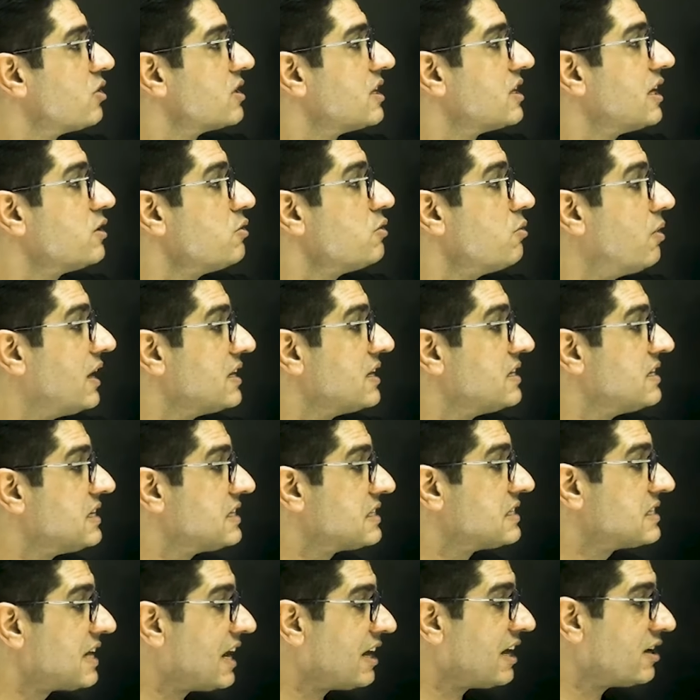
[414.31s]
that you
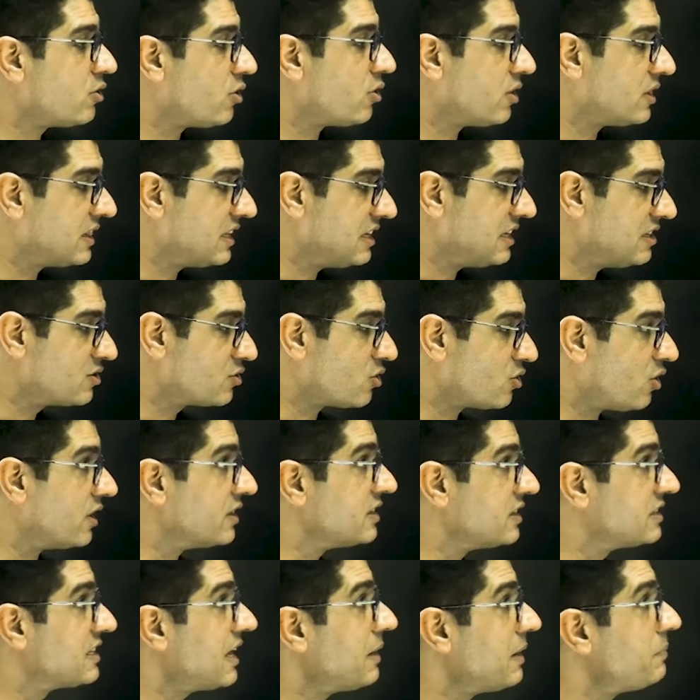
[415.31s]
understand all these
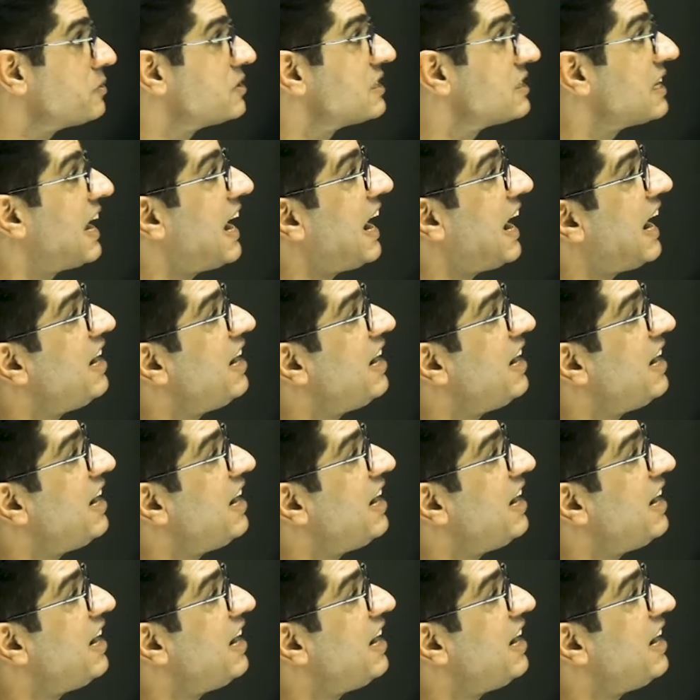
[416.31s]
concepts and